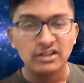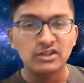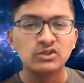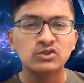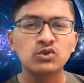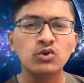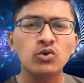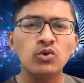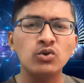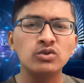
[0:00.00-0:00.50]

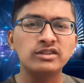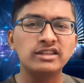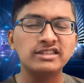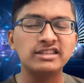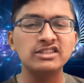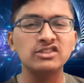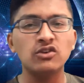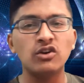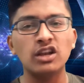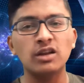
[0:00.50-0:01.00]
So this
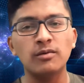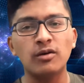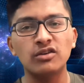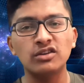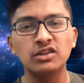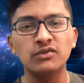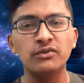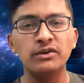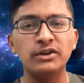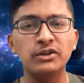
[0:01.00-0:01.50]
is all
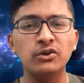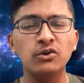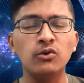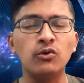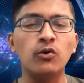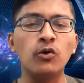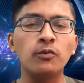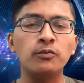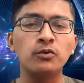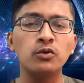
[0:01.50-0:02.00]
about the video.
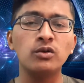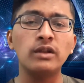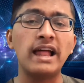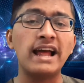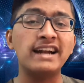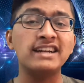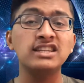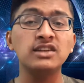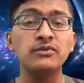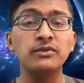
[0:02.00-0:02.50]
Hope you
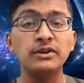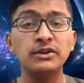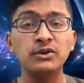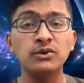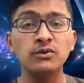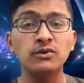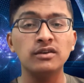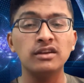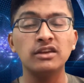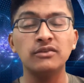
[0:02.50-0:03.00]
liked the
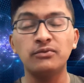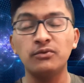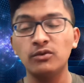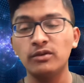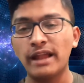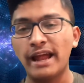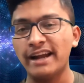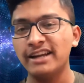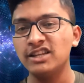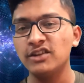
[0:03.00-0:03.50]
video. If you
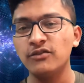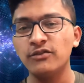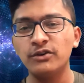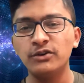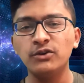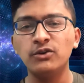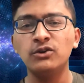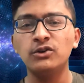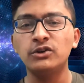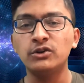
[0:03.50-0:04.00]
liked the
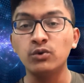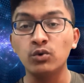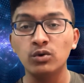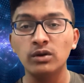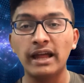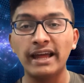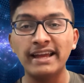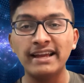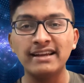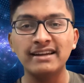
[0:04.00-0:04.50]
video, do
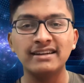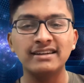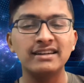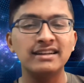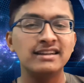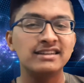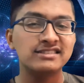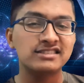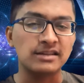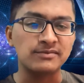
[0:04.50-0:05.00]
like,
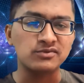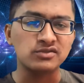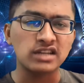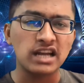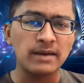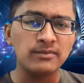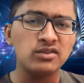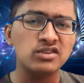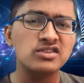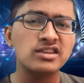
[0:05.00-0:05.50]

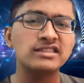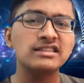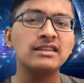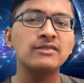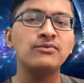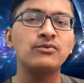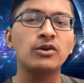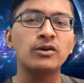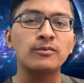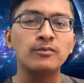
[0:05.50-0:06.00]
subscribe the channel
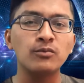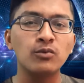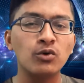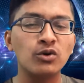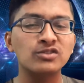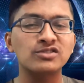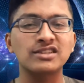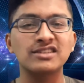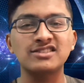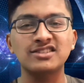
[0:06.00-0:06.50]
for
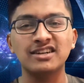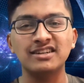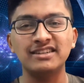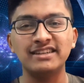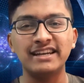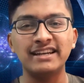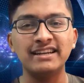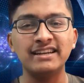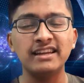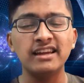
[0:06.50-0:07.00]
more such
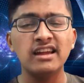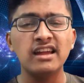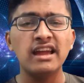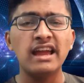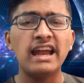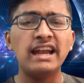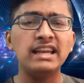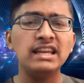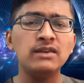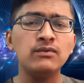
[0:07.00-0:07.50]
content.
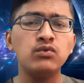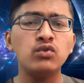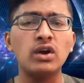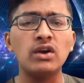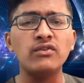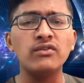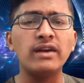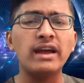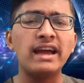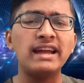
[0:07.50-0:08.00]
And if you
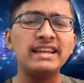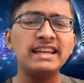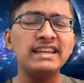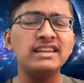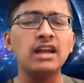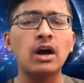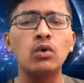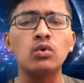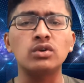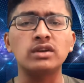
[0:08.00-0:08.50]
have any
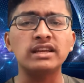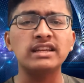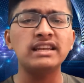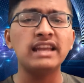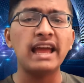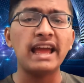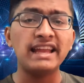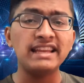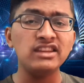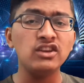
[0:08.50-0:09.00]
doubt in
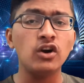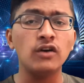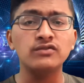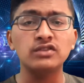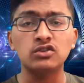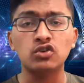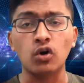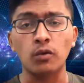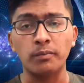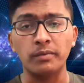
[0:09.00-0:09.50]
any of
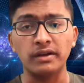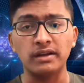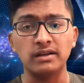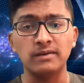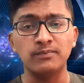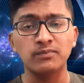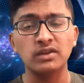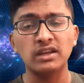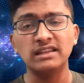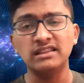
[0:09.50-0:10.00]
the topic
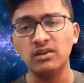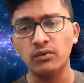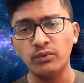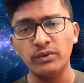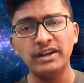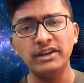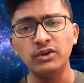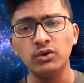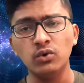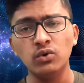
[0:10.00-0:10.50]
in the
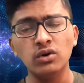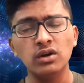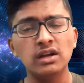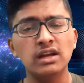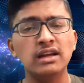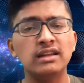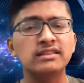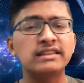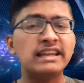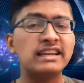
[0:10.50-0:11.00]
video,
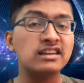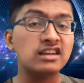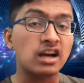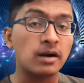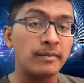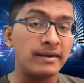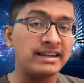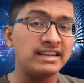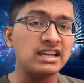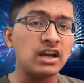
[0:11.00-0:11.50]
then
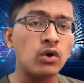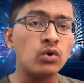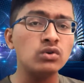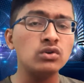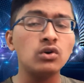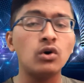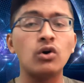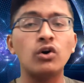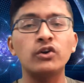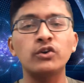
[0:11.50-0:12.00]
comment down
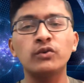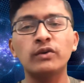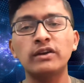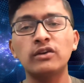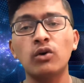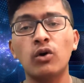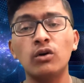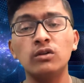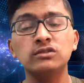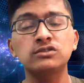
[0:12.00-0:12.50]
or you can
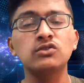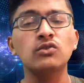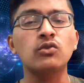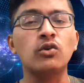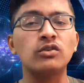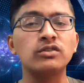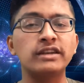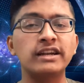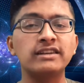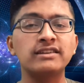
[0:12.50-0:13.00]
also
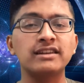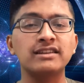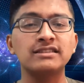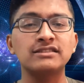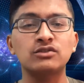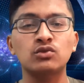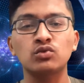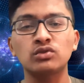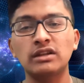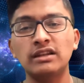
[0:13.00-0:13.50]
contact us
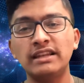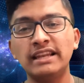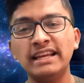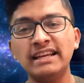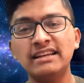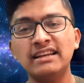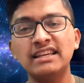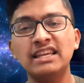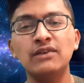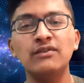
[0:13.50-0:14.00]
through the
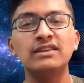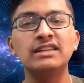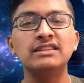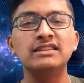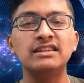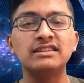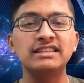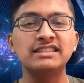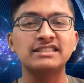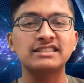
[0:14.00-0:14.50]
link given in
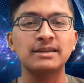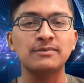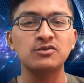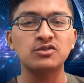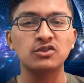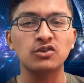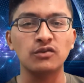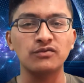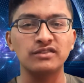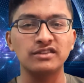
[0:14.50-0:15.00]
the
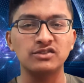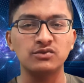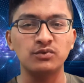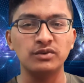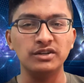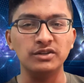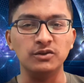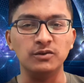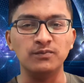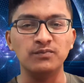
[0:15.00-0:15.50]
description of this
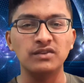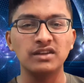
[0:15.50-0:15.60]
video.